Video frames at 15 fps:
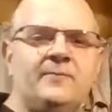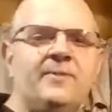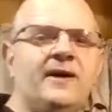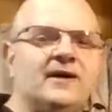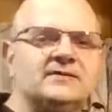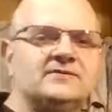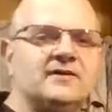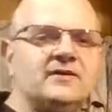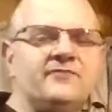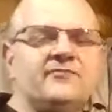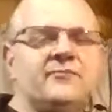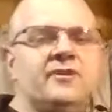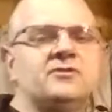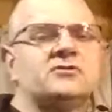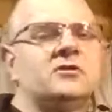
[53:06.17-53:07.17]
and pass that
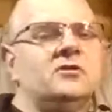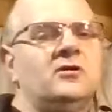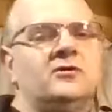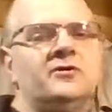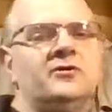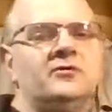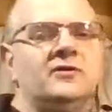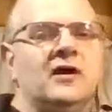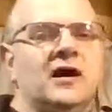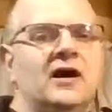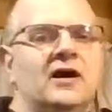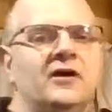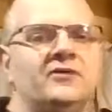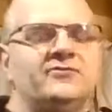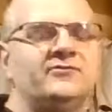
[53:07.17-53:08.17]
information along to you
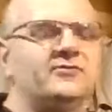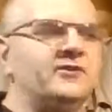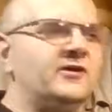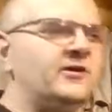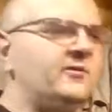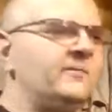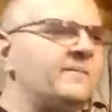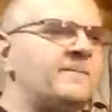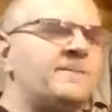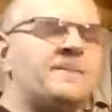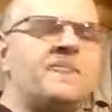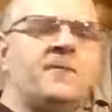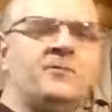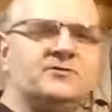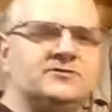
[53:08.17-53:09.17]
guys, you know,
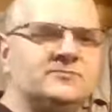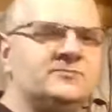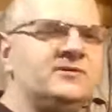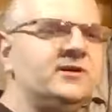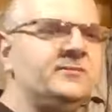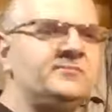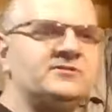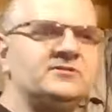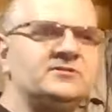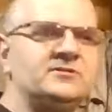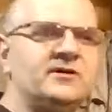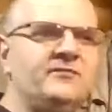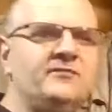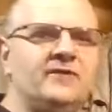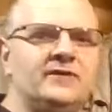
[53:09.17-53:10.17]
with some tips and
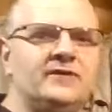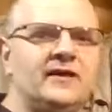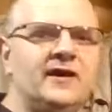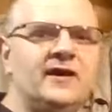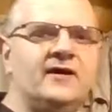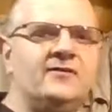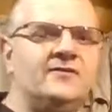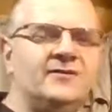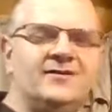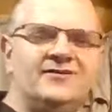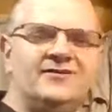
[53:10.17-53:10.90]
stuff like that.